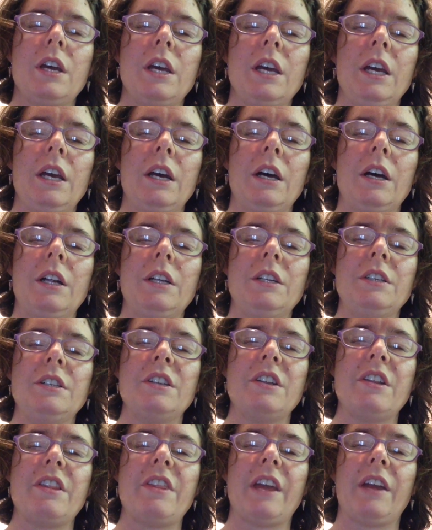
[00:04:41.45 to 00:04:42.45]
and
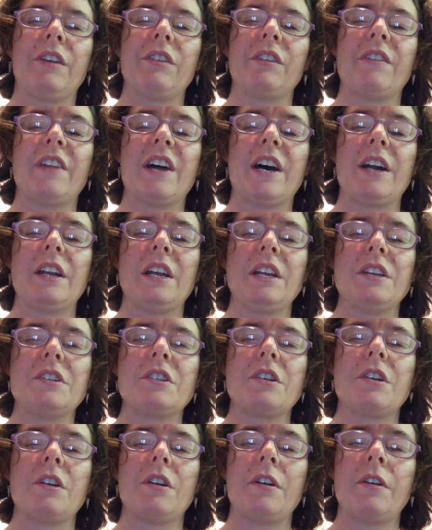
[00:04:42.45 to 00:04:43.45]
things of that
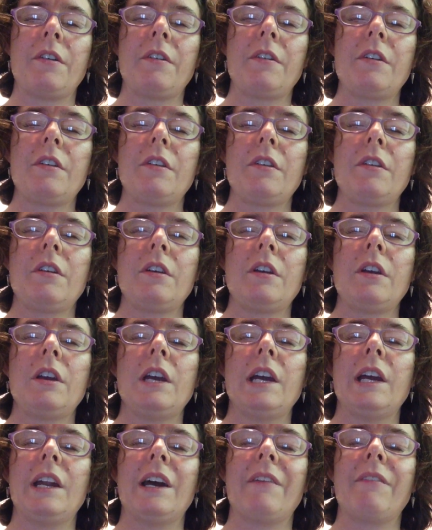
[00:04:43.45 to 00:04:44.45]
nature.
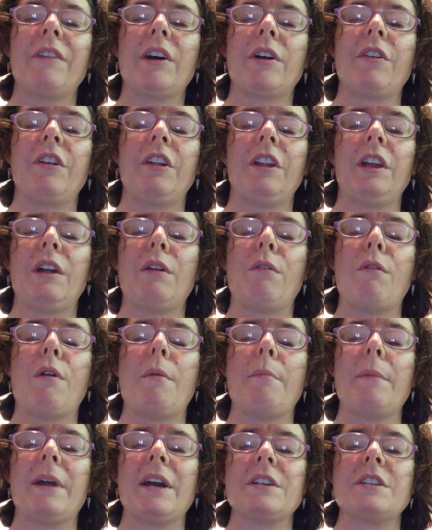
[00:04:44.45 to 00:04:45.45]
And I'm not really a
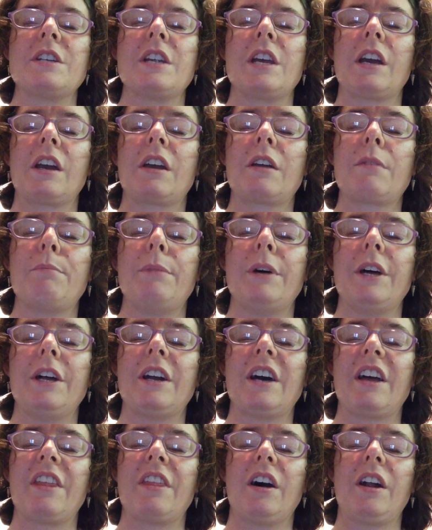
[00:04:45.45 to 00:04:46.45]
romantic, but
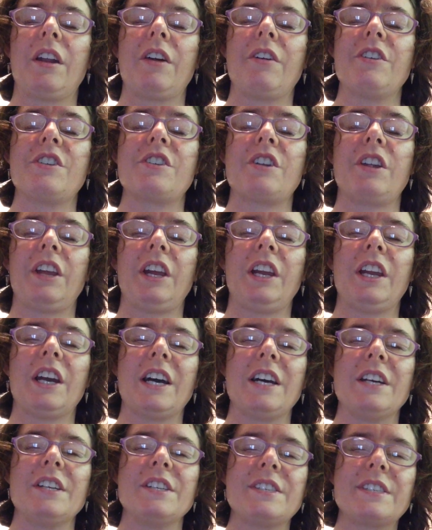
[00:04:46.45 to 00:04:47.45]
I thought it was really
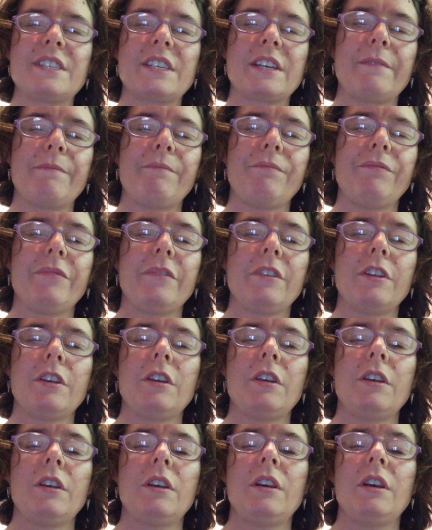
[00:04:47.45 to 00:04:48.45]
nice.
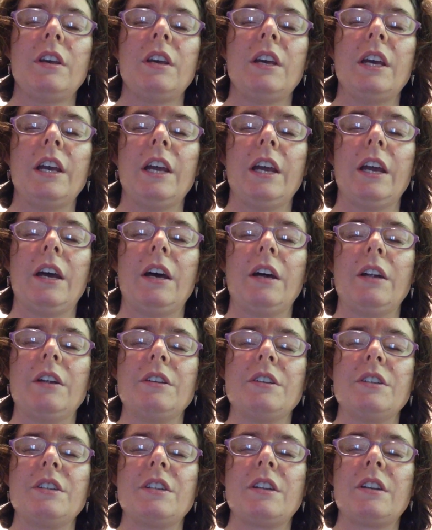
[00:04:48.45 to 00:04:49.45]

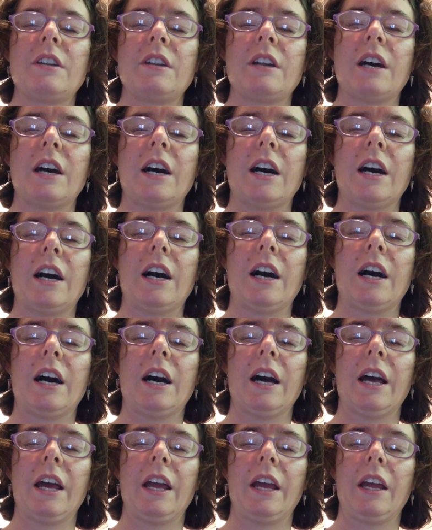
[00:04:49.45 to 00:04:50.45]
And
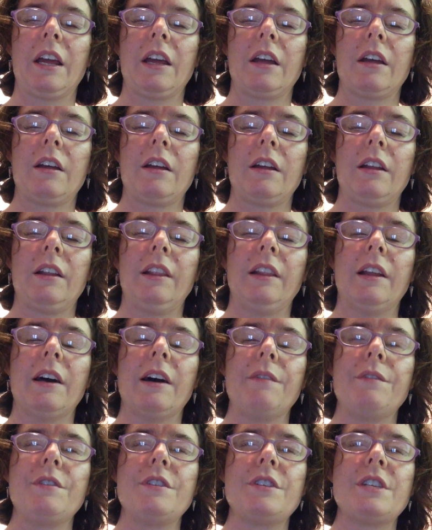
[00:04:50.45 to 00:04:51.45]
I
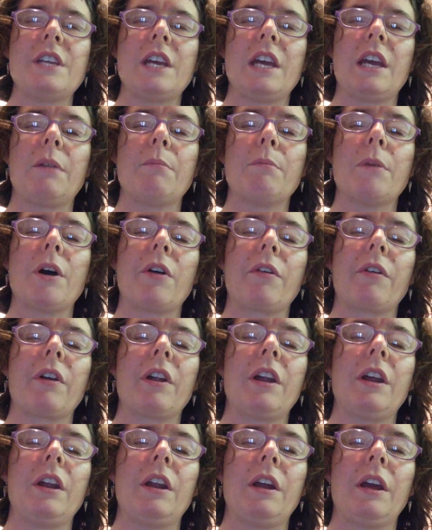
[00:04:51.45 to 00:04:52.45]
loved seeing Margaret
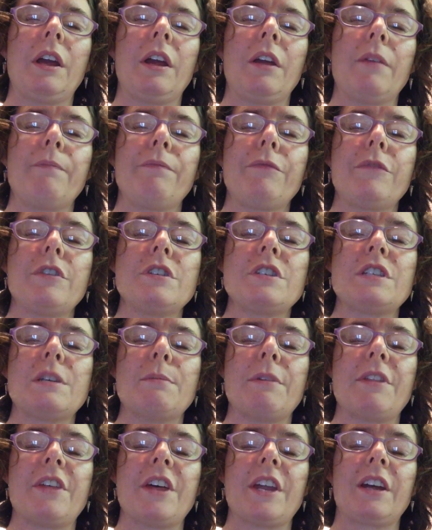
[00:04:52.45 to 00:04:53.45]
in a
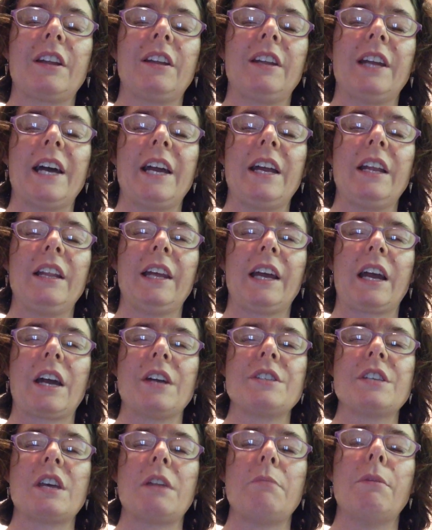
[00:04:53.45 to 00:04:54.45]
sympathetic light, like I
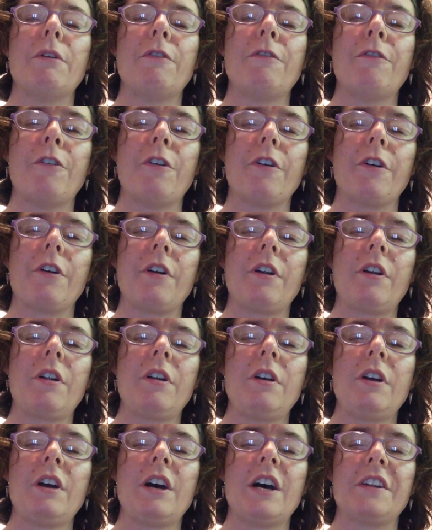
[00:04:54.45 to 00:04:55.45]
said before.
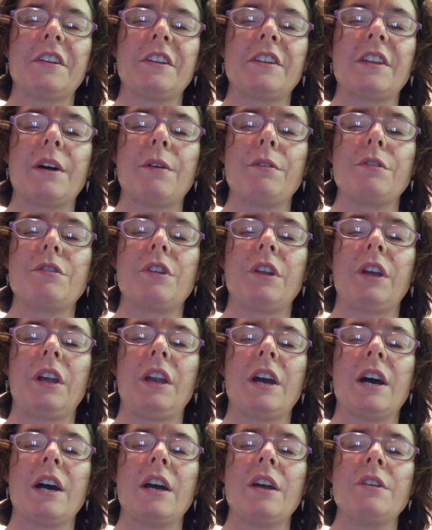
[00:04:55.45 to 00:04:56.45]
I thought that was really
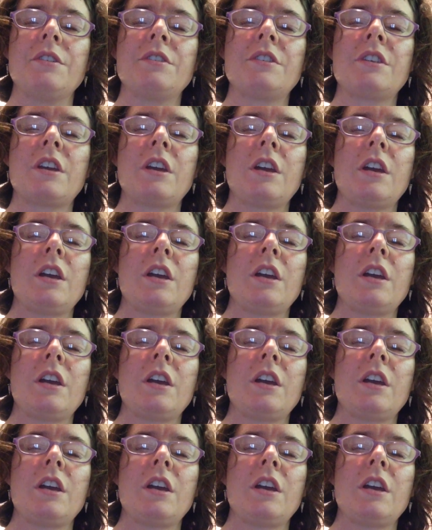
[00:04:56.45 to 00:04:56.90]
nice